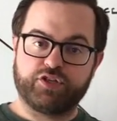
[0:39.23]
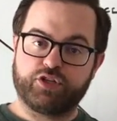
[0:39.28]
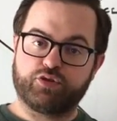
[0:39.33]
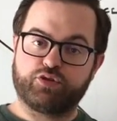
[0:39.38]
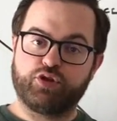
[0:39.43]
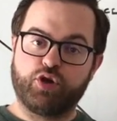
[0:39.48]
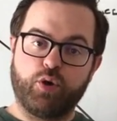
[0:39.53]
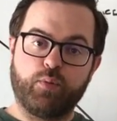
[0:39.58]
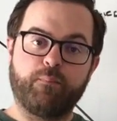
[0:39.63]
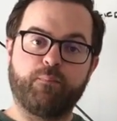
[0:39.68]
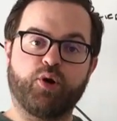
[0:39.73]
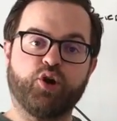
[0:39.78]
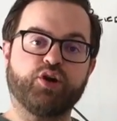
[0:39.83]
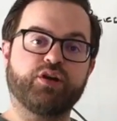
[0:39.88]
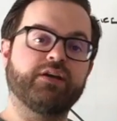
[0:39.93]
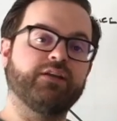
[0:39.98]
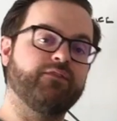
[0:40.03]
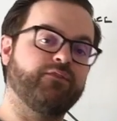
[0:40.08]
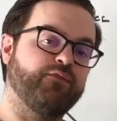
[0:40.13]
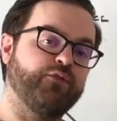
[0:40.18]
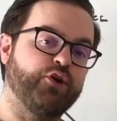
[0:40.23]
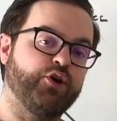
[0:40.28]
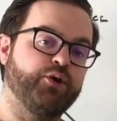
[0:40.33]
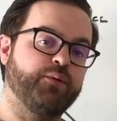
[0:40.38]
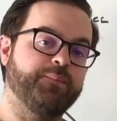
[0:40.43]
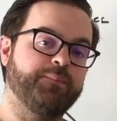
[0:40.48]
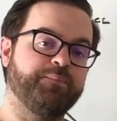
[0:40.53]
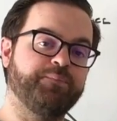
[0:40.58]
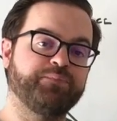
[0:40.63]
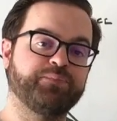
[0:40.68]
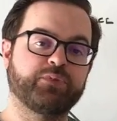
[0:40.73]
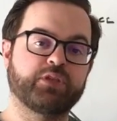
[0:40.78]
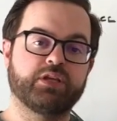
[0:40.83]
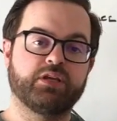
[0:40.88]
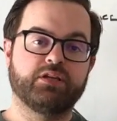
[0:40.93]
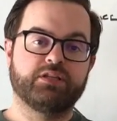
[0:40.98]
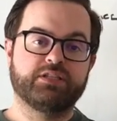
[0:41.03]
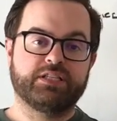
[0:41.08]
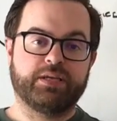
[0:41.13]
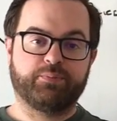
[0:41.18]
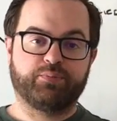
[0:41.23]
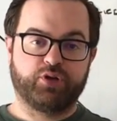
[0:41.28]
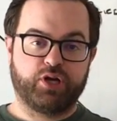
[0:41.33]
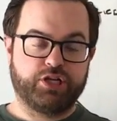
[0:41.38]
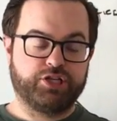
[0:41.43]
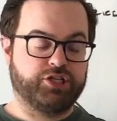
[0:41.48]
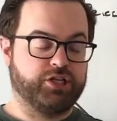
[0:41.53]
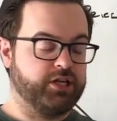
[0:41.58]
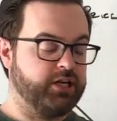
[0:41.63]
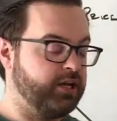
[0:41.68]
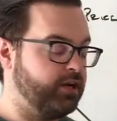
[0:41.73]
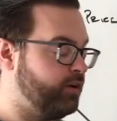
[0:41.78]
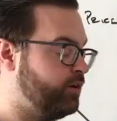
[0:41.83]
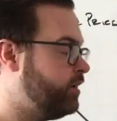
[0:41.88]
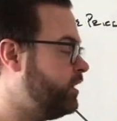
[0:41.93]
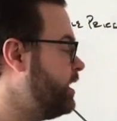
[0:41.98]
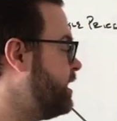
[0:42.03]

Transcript: There's no market firm separation here.